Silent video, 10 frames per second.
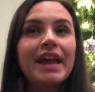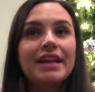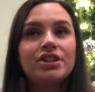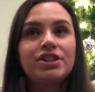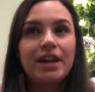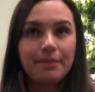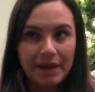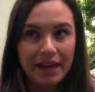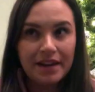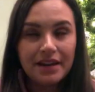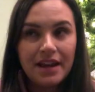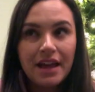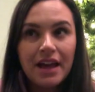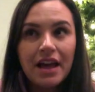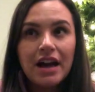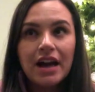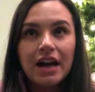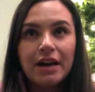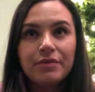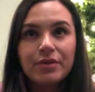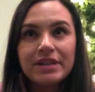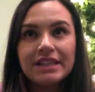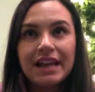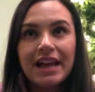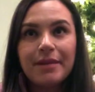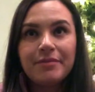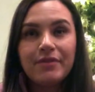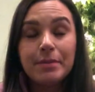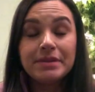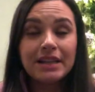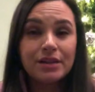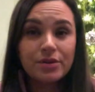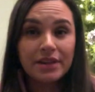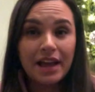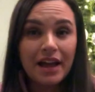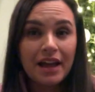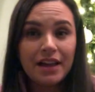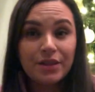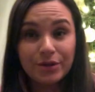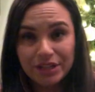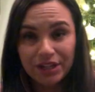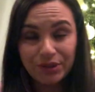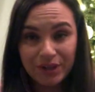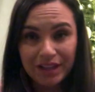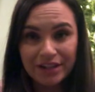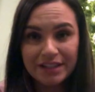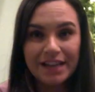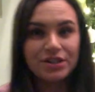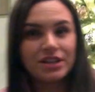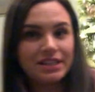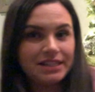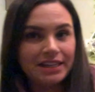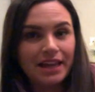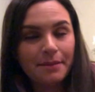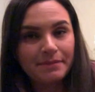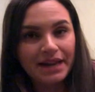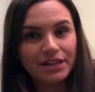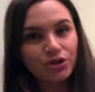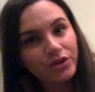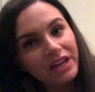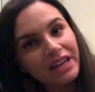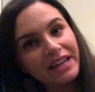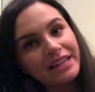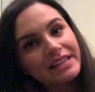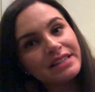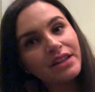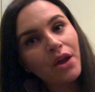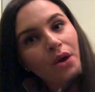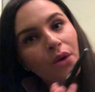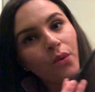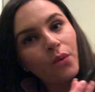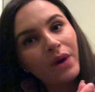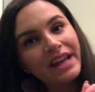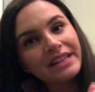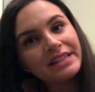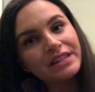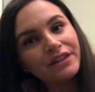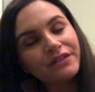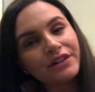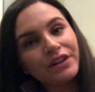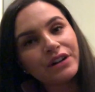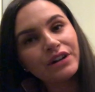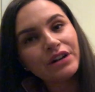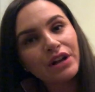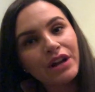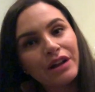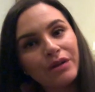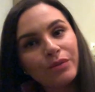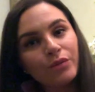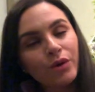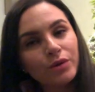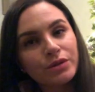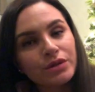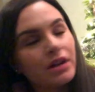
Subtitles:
and champagne. The reason I am obsessed with that, those two colors, as you can see, my tree is white, silver, rose,